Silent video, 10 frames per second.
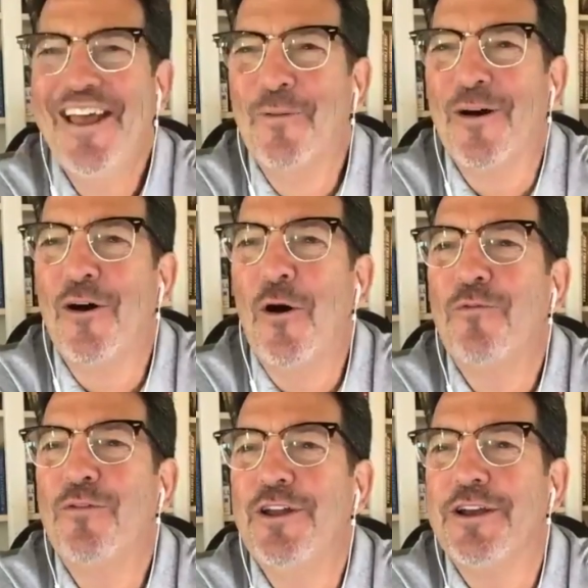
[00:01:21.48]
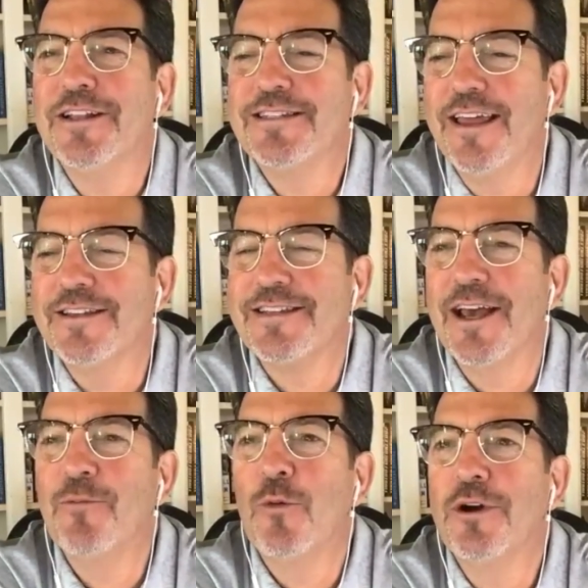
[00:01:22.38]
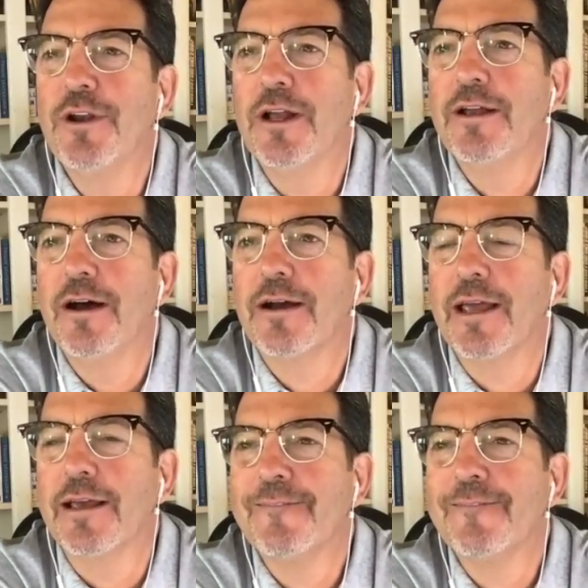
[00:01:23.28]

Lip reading: Well, hopefully you can say the same when we're done talking.